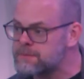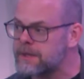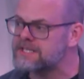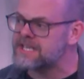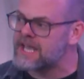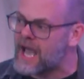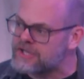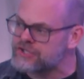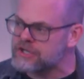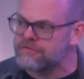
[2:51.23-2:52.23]
mean is
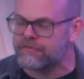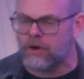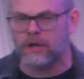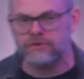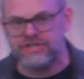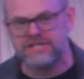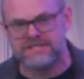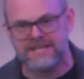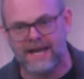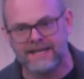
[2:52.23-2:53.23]
as you follow
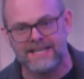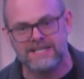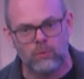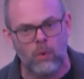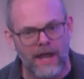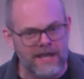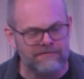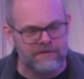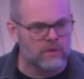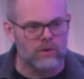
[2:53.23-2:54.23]
Jesus and his way
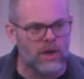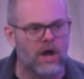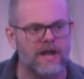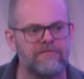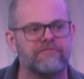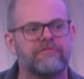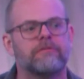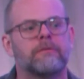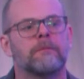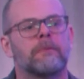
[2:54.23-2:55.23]
for your life,
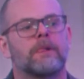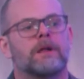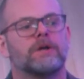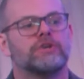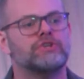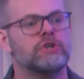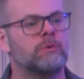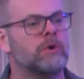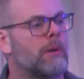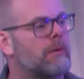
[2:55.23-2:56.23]
you
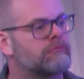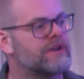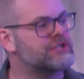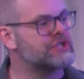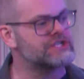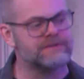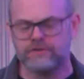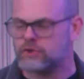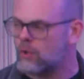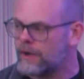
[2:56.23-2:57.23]
will know a richness of
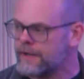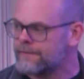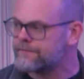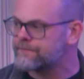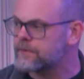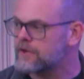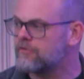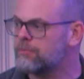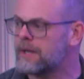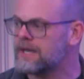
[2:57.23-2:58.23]
joy,
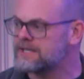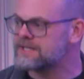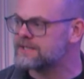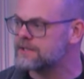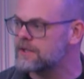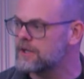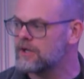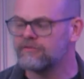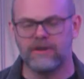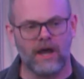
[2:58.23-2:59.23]
of peace,
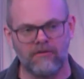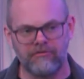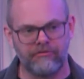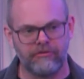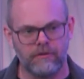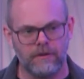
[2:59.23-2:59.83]
of love.